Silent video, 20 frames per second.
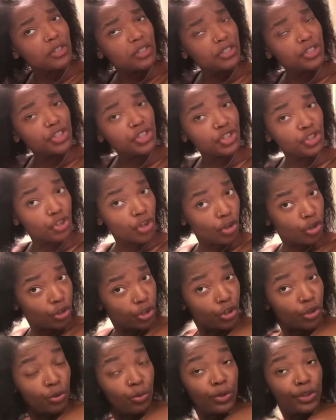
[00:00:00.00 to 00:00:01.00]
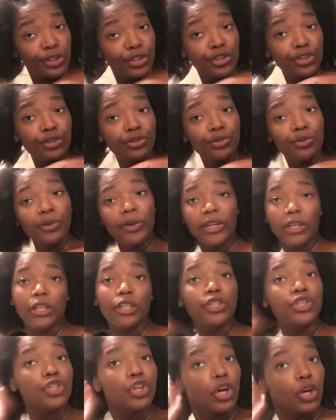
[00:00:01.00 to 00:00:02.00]
going to show you a do and a
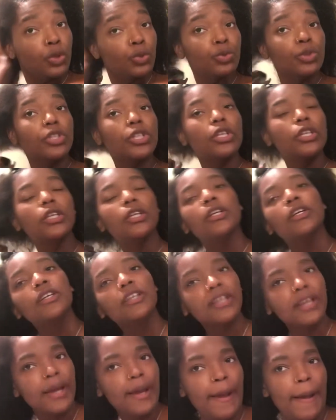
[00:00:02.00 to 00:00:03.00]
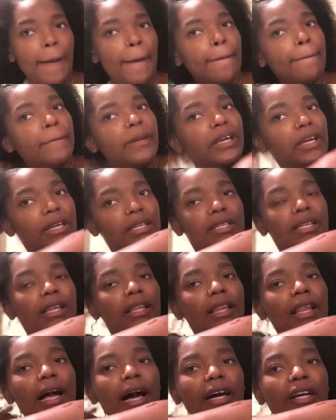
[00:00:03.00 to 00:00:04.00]
don't because a
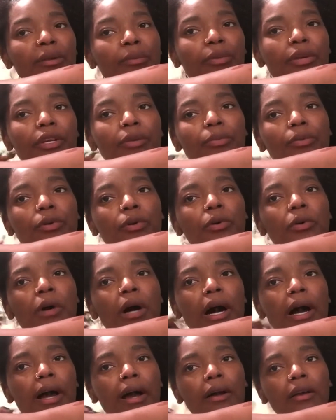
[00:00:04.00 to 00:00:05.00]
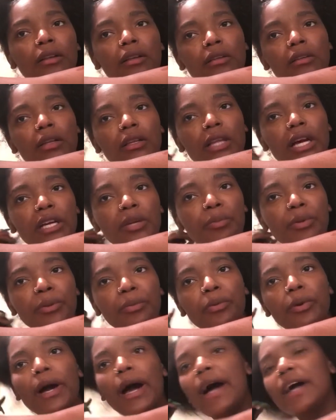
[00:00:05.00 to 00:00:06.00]
lot of people
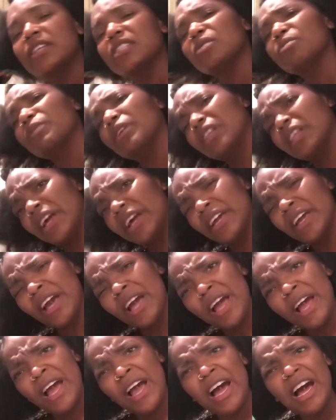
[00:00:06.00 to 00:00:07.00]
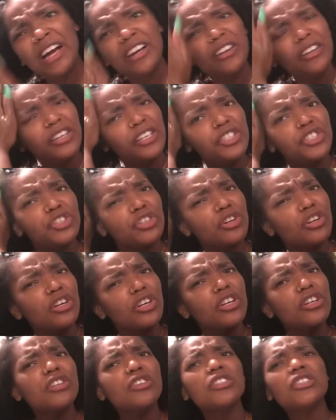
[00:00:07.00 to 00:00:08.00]
ask me like, how do you get your
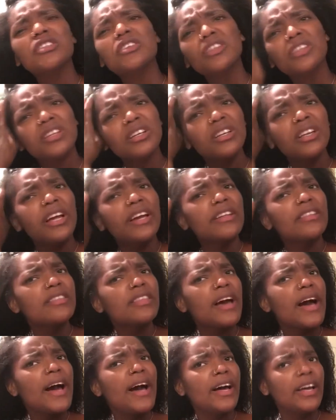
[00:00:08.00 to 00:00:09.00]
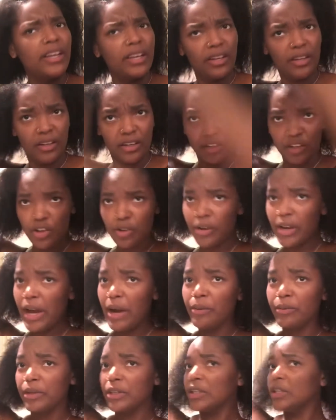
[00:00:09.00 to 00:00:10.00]
curls to look like that, and you
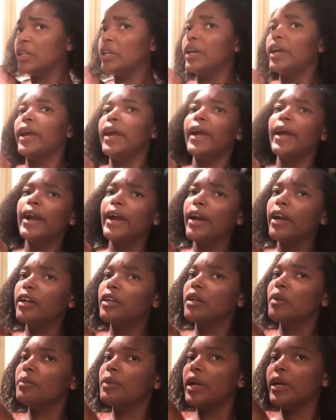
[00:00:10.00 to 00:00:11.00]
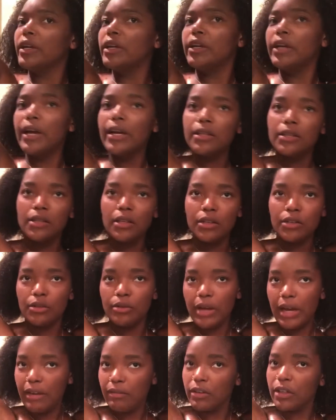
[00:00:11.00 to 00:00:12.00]
got really good hair? And I'm like, yes, I
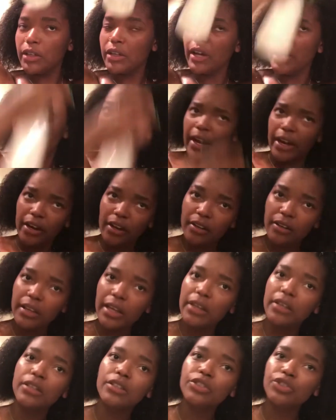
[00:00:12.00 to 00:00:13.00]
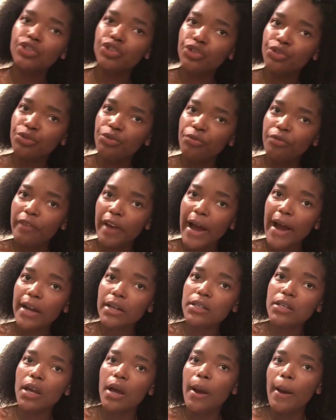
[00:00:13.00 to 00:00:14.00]
do have good hair, that is a true
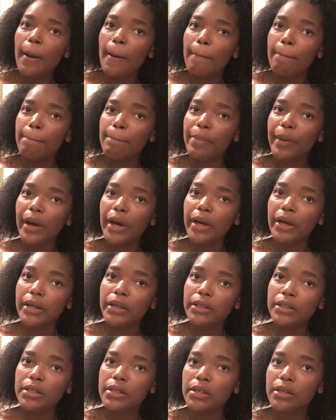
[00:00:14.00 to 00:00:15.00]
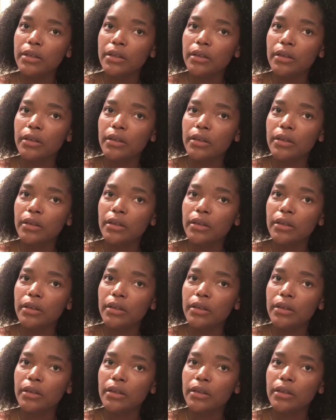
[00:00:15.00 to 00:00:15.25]
fact, but